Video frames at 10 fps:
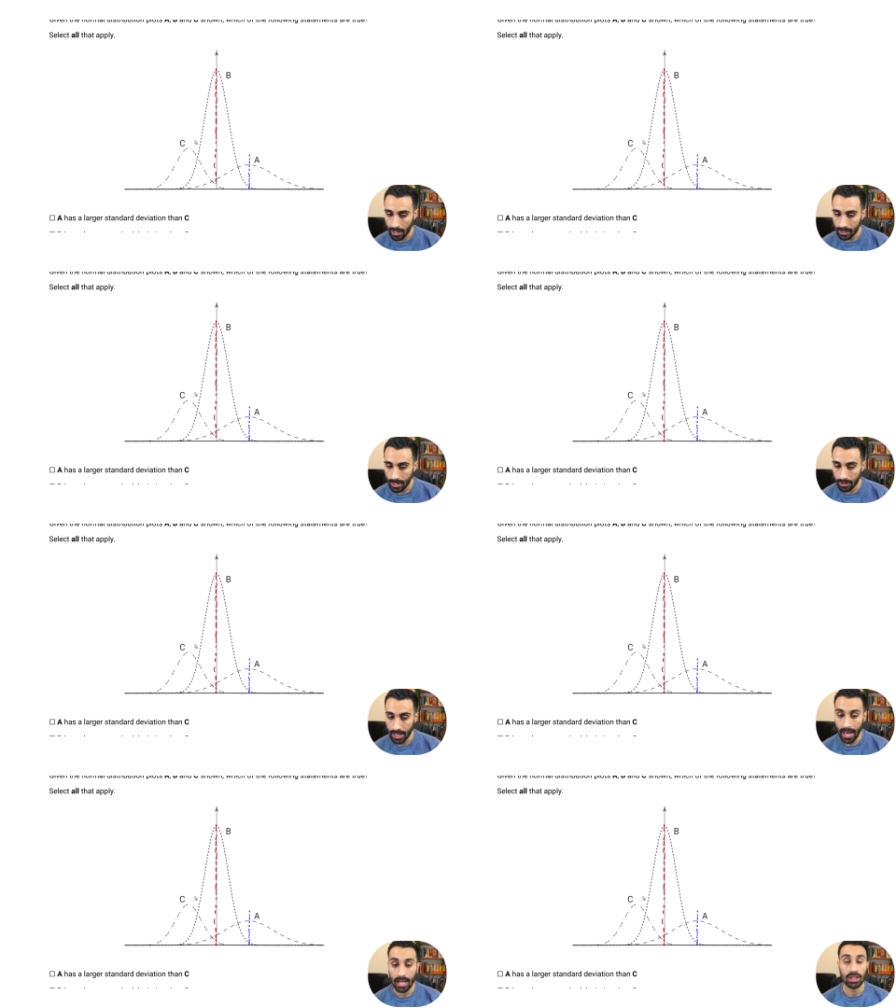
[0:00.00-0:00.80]
Now
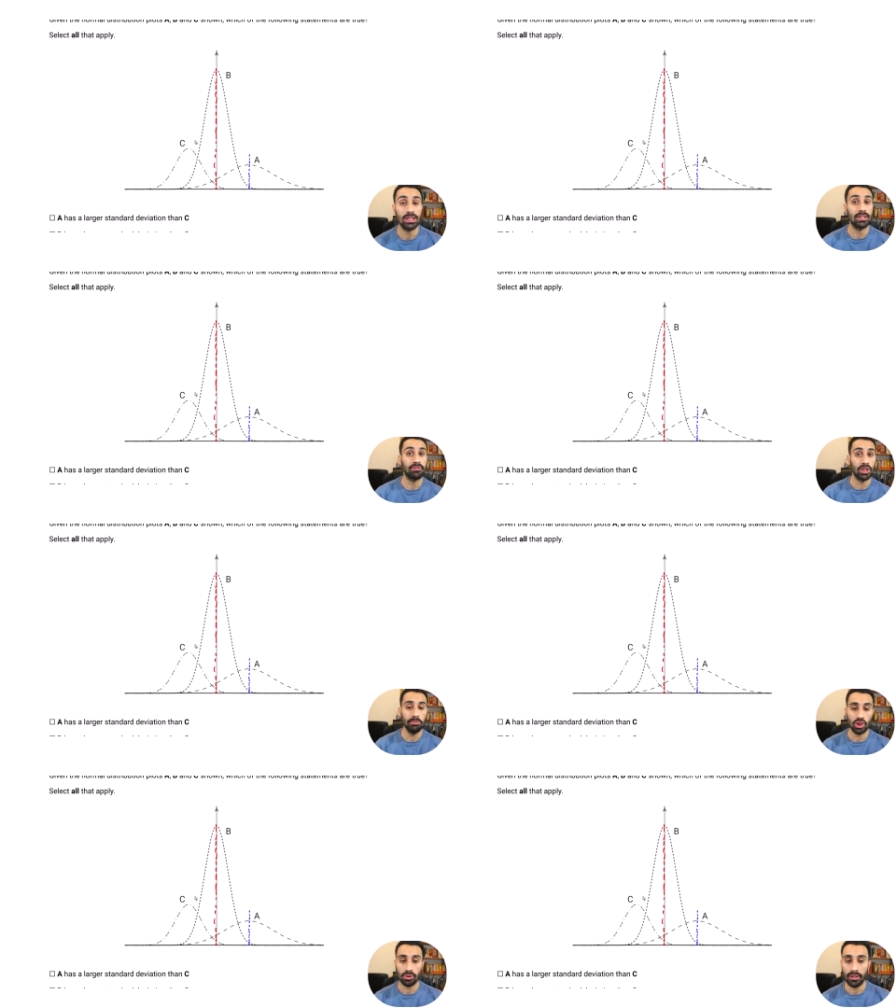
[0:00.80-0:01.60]
the axis of
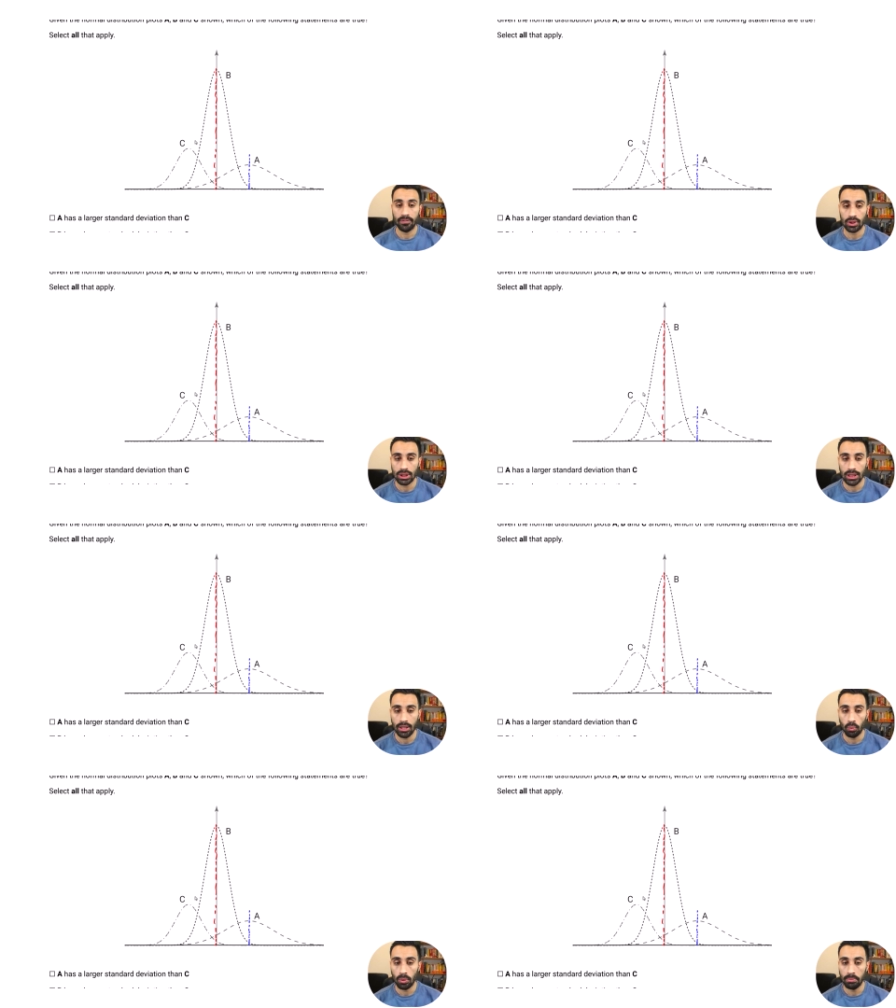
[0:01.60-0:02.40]
symmetry for C
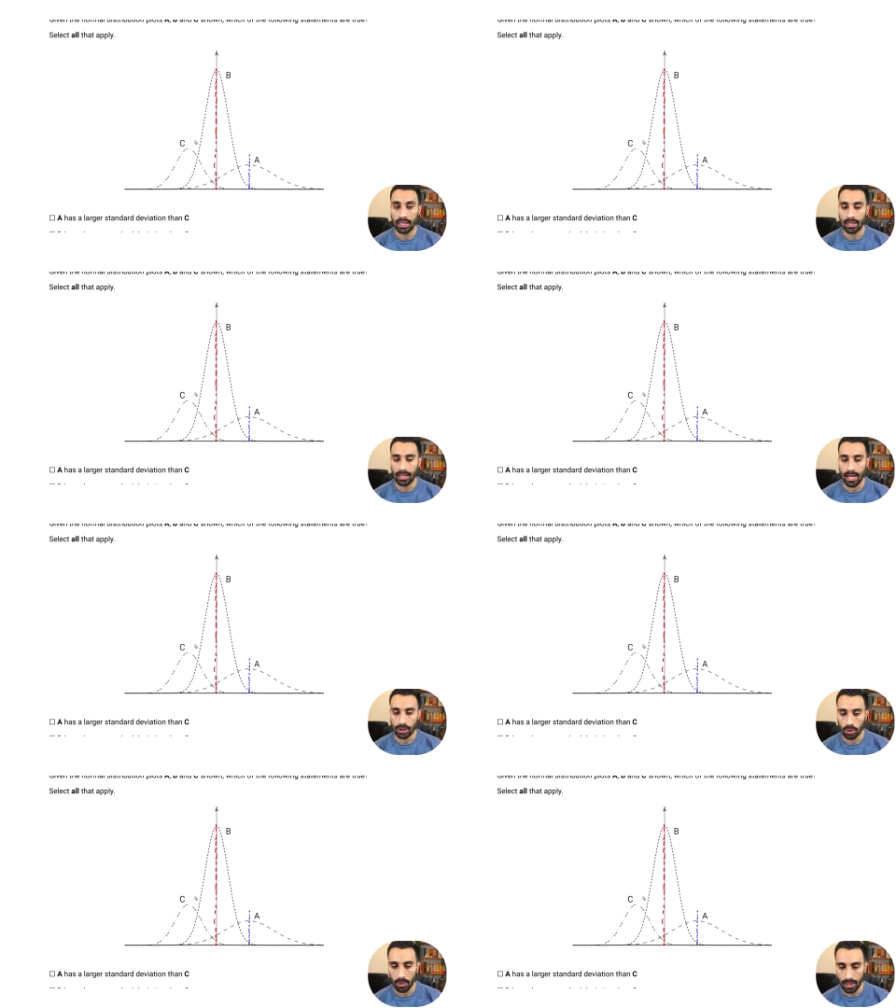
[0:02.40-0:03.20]
will be the
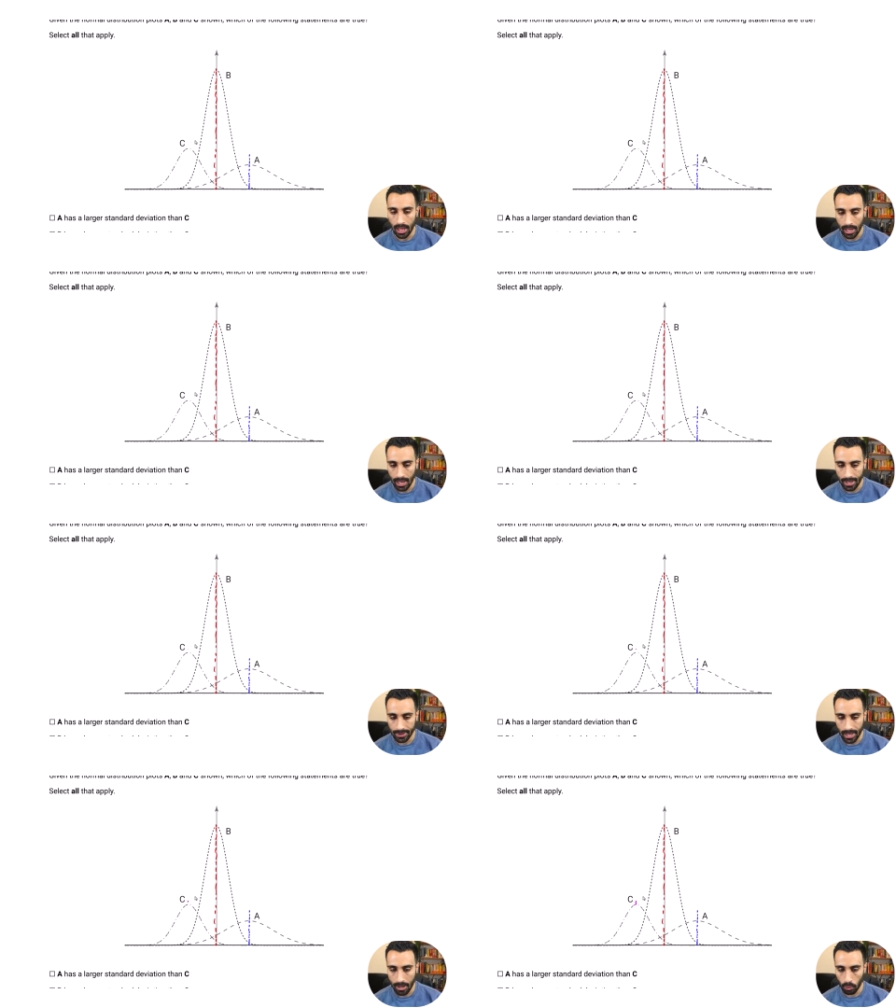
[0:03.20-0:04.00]
last one, and
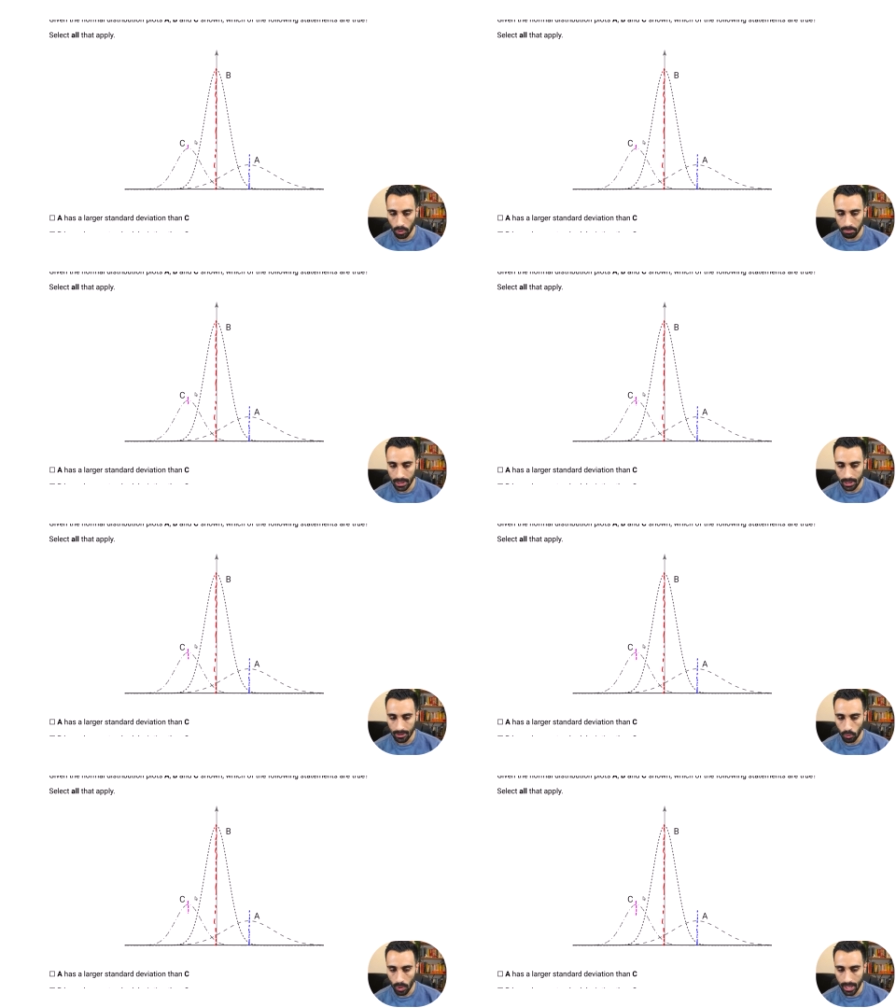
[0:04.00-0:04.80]
that will be
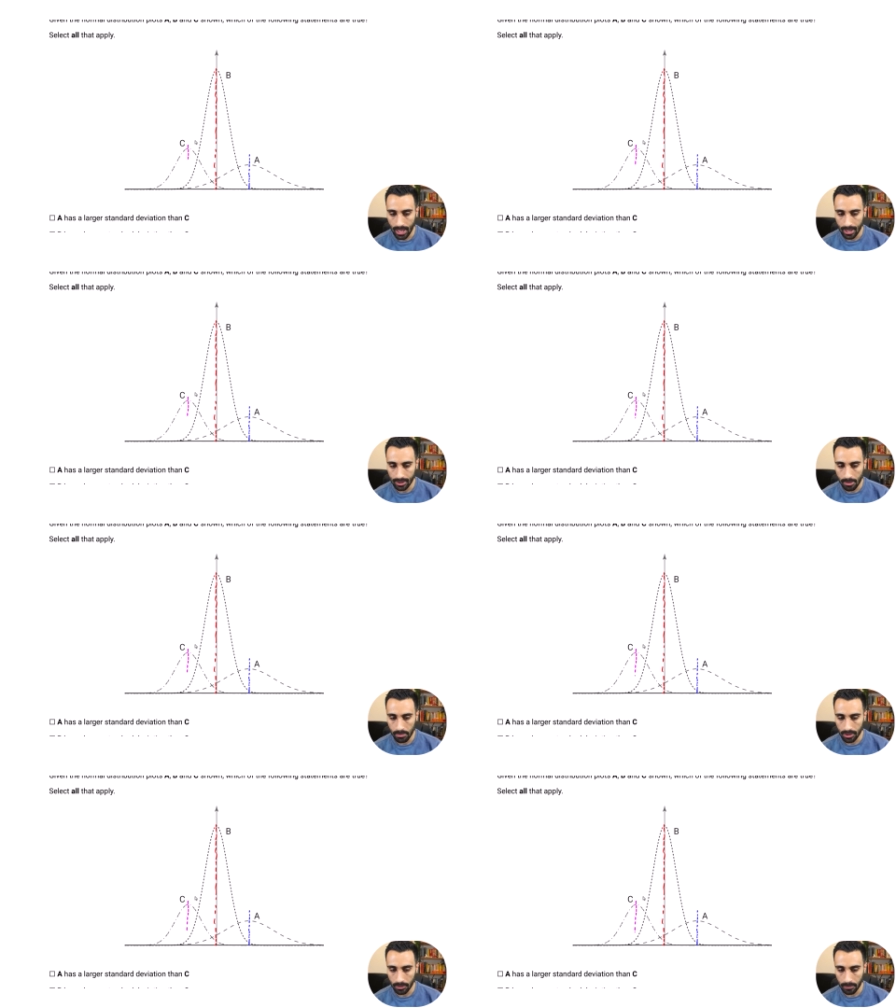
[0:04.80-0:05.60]
right at the
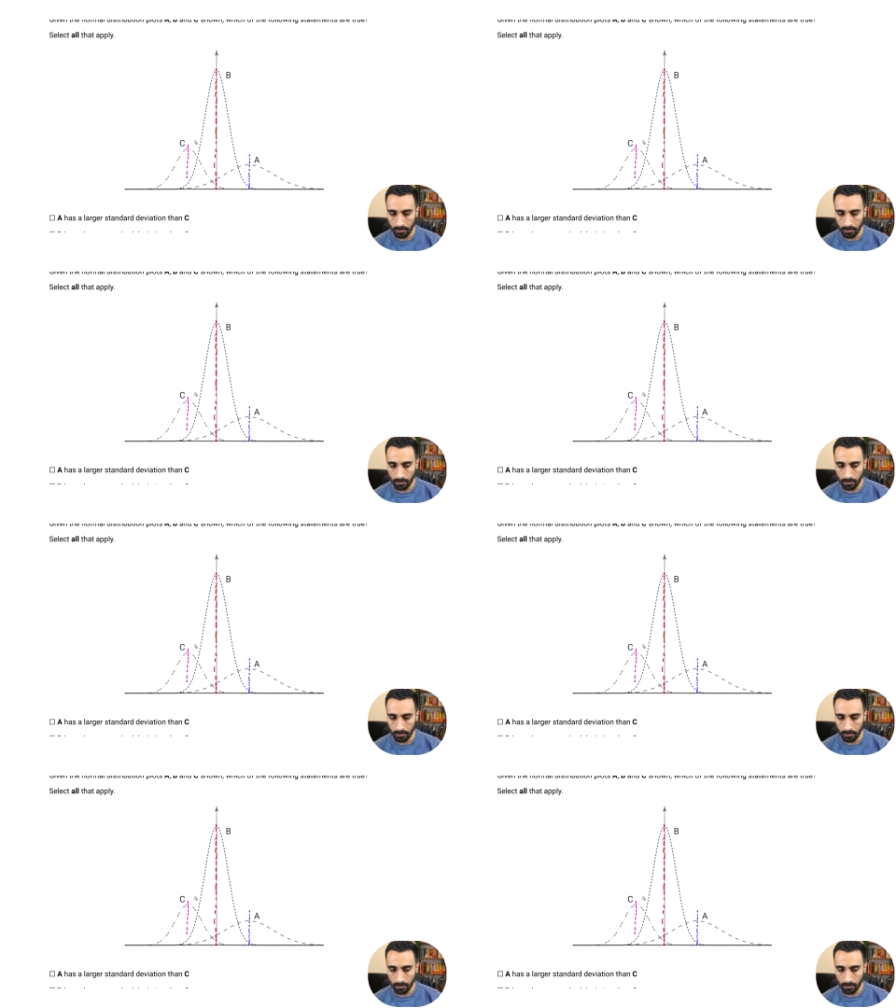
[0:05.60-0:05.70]
middle.